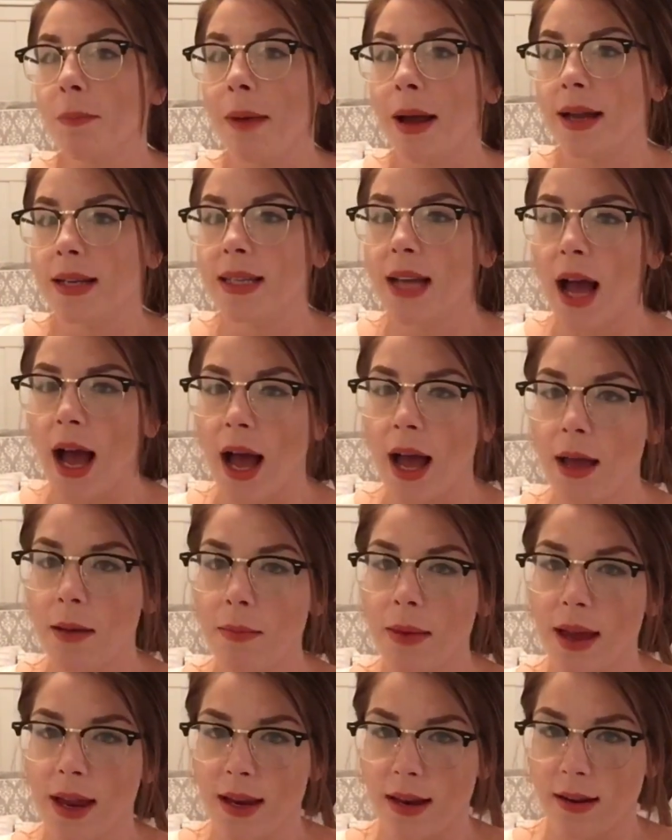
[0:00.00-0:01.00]
my
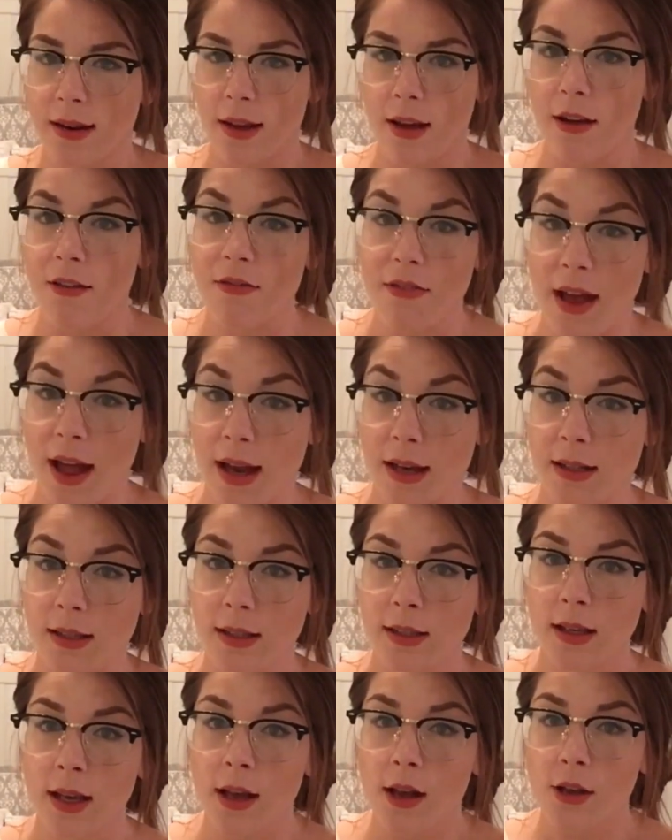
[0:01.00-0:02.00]
time in
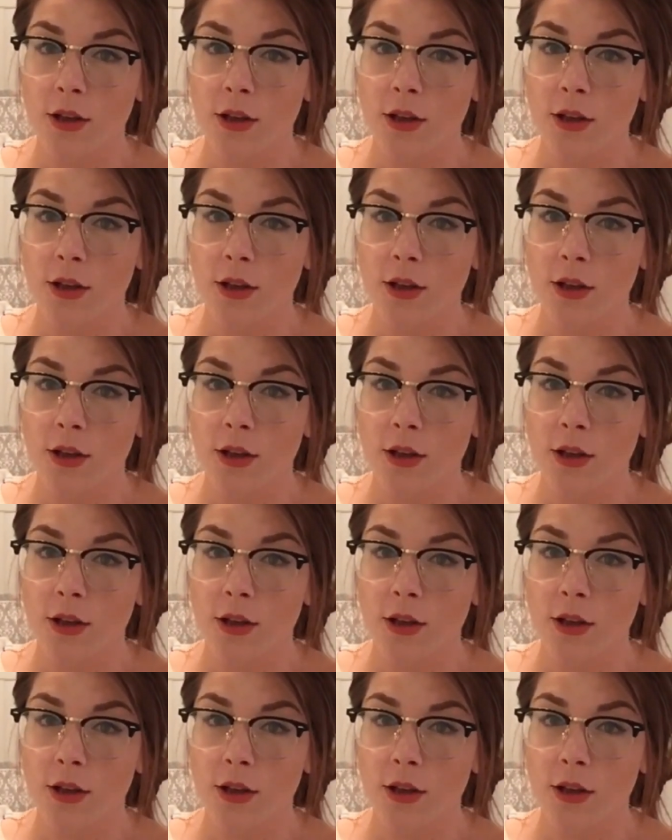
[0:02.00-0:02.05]
events.